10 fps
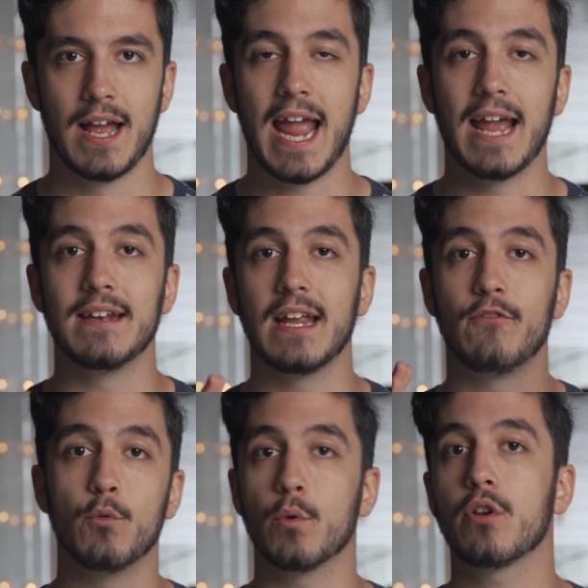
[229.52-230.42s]
And
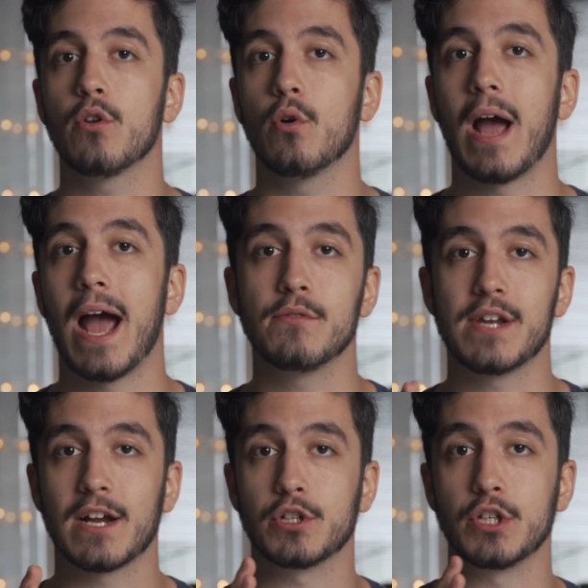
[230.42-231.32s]
if you want to know how to
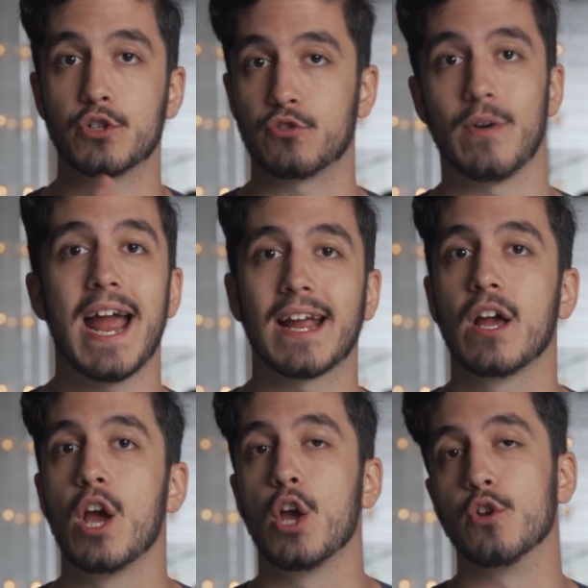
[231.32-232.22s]
actually track
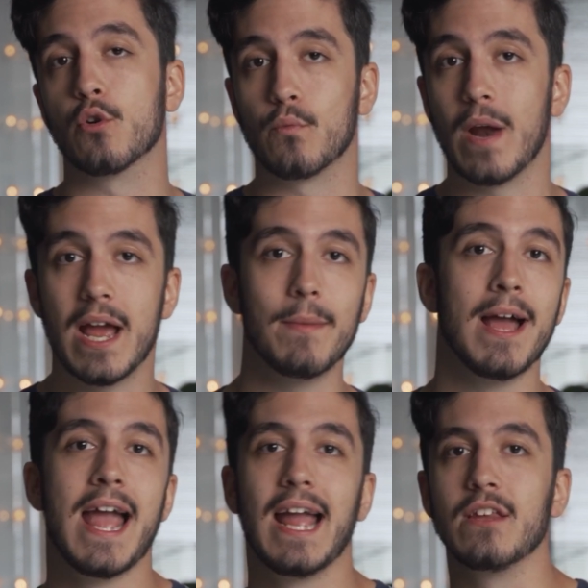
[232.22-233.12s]
your REM
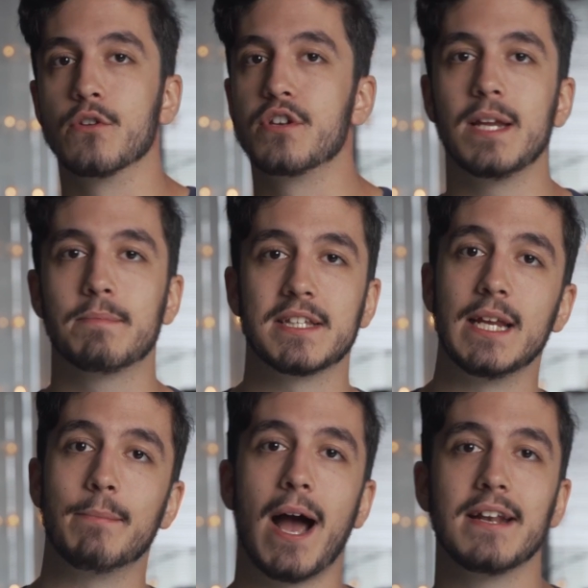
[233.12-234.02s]
and your deep
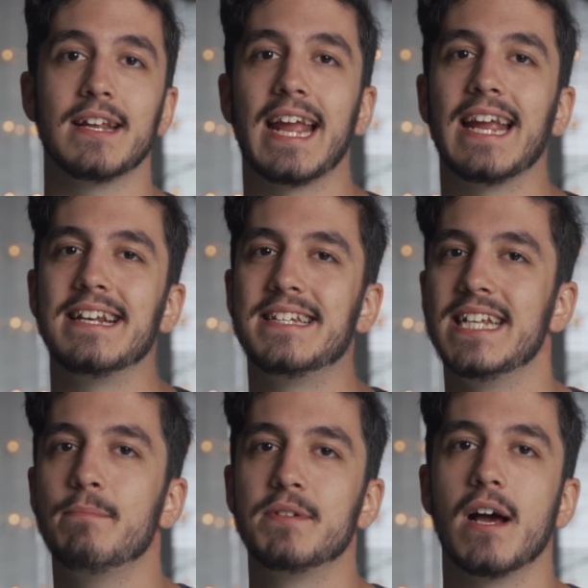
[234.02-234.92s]
sleep, I did a
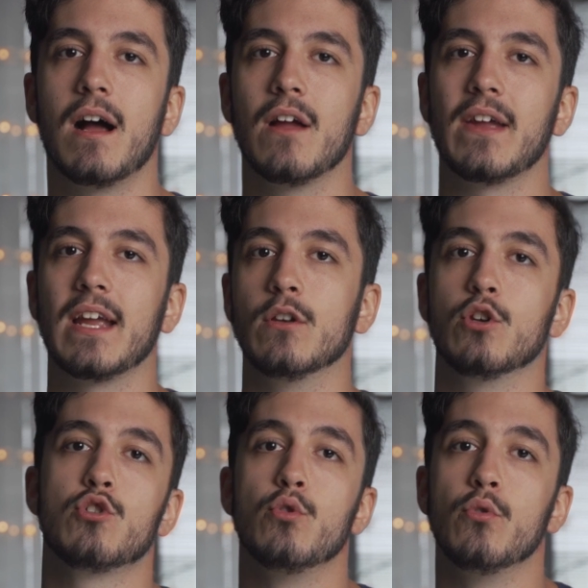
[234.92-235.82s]
deep dive
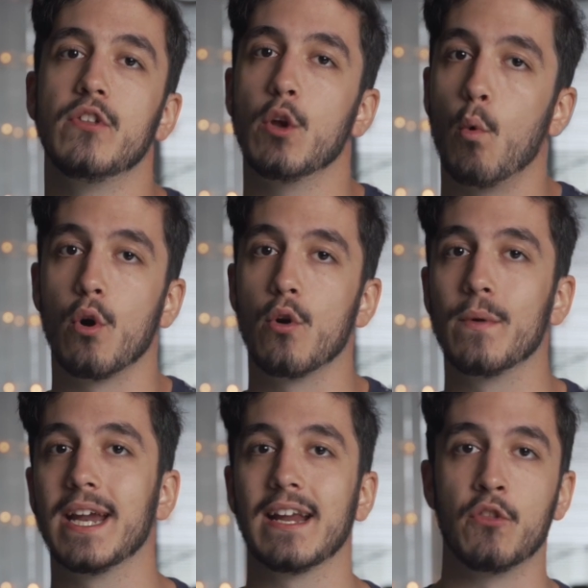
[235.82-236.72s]
into the Oura
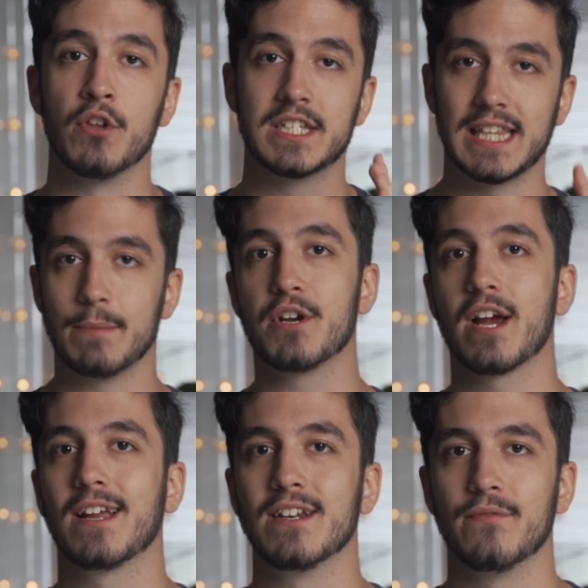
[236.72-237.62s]
Ring, the sleep
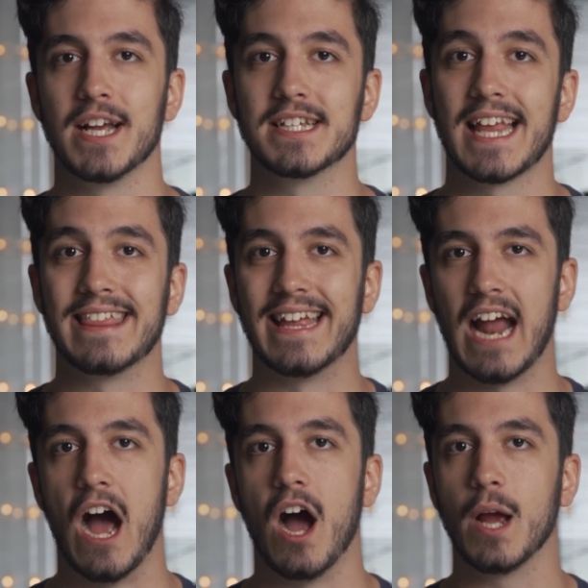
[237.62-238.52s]
tracking device that
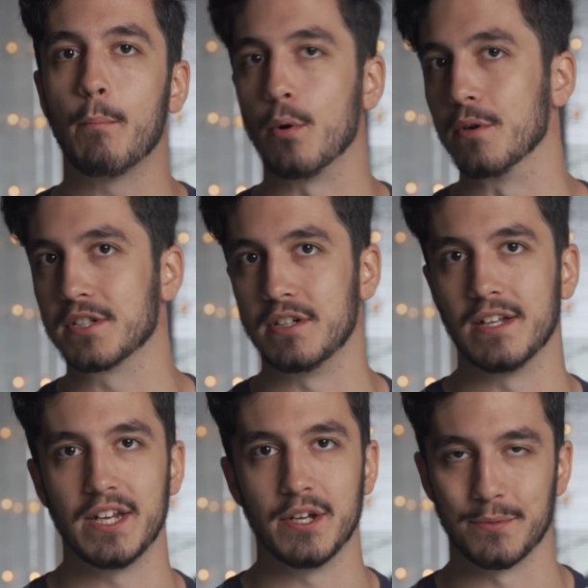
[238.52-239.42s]
I
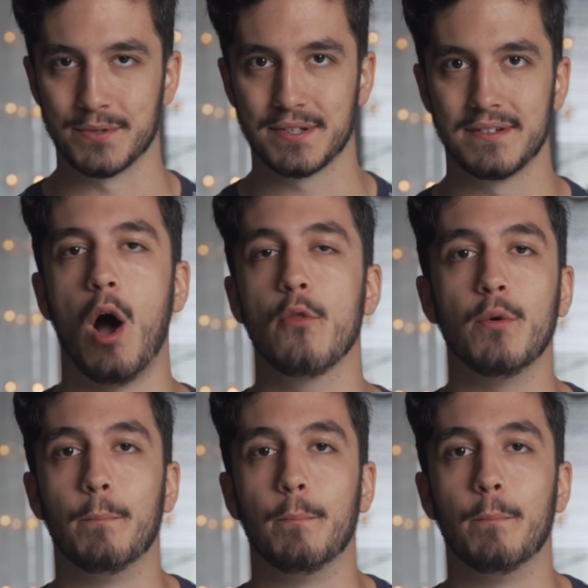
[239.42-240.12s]
personally use. Other